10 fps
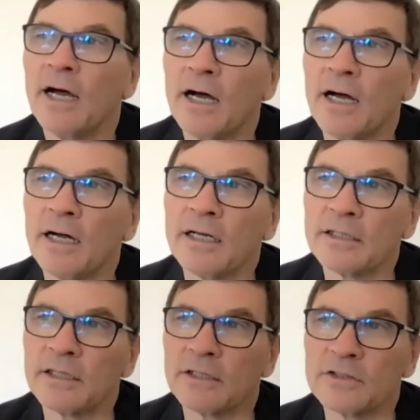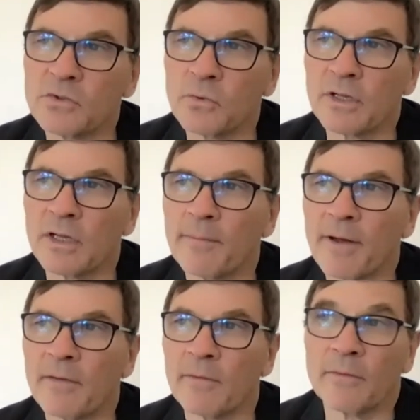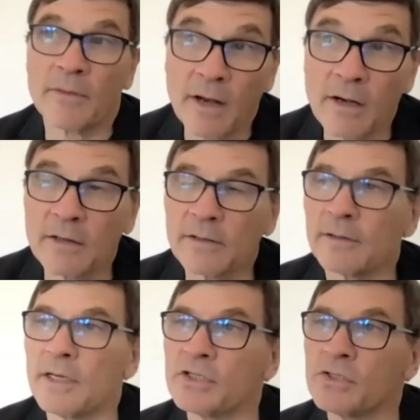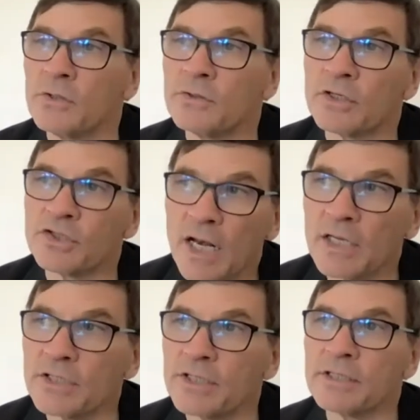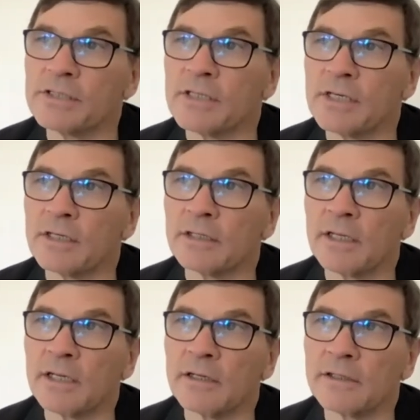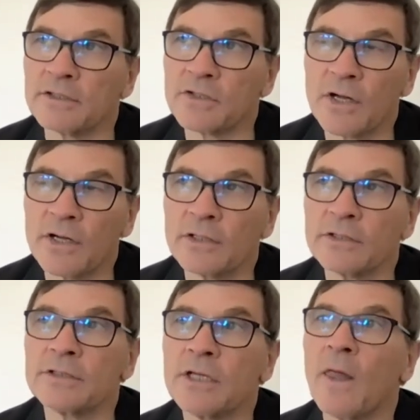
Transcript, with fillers: uh, talking about their issues their challenges their their desires